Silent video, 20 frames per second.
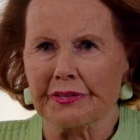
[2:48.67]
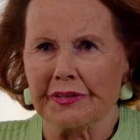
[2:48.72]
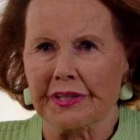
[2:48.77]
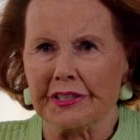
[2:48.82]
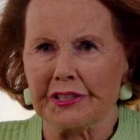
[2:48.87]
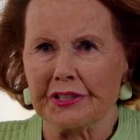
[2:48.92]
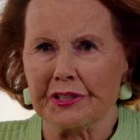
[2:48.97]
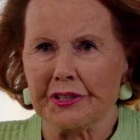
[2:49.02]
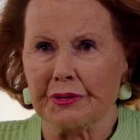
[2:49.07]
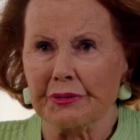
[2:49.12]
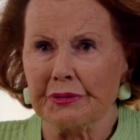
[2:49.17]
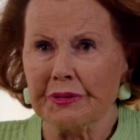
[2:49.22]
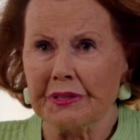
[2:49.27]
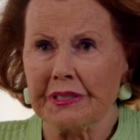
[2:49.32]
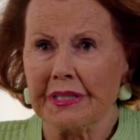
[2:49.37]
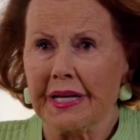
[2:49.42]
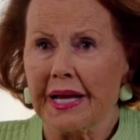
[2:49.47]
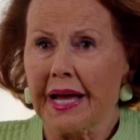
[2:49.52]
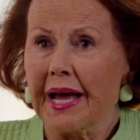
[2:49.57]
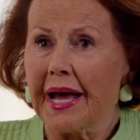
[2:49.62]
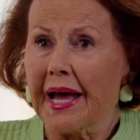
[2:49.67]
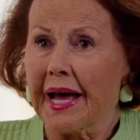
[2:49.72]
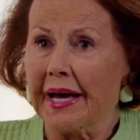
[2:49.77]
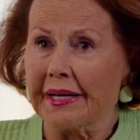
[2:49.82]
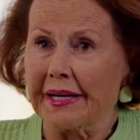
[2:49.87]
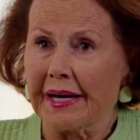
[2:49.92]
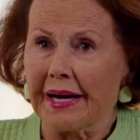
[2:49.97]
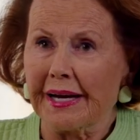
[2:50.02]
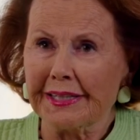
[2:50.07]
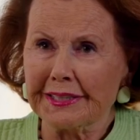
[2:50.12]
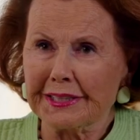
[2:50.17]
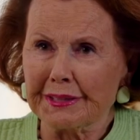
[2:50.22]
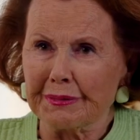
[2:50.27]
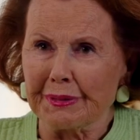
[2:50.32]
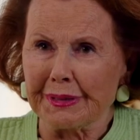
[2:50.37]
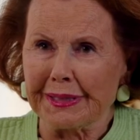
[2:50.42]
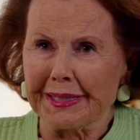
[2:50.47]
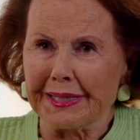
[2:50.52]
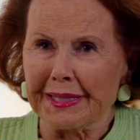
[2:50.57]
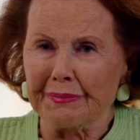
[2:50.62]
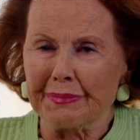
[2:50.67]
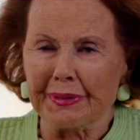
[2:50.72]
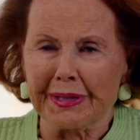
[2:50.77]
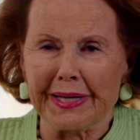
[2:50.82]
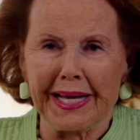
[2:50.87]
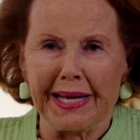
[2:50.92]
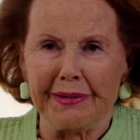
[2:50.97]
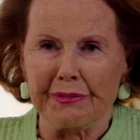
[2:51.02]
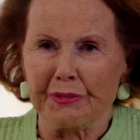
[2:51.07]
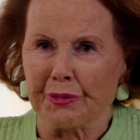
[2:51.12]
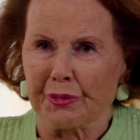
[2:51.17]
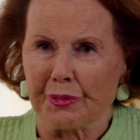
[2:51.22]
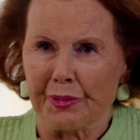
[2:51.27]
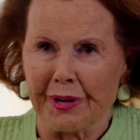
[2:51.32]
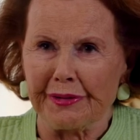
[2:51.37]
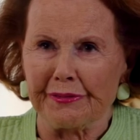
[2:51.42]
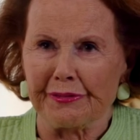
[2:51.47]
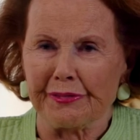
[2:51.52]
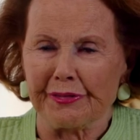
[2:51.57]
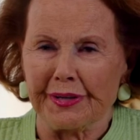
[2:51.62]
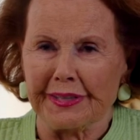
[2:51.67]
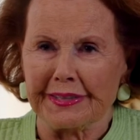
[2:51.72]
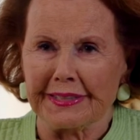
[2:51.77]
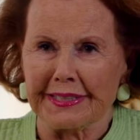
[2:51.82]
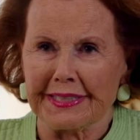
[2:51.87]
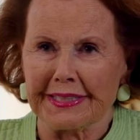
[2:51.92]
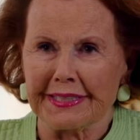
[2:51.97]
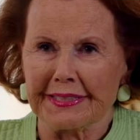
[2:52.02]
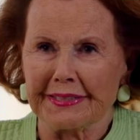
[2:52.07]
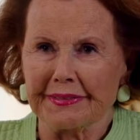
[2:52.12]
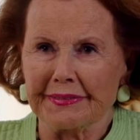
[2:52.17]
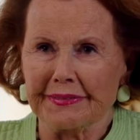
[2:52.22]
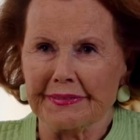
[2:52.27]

for the students and ultimately became great friends.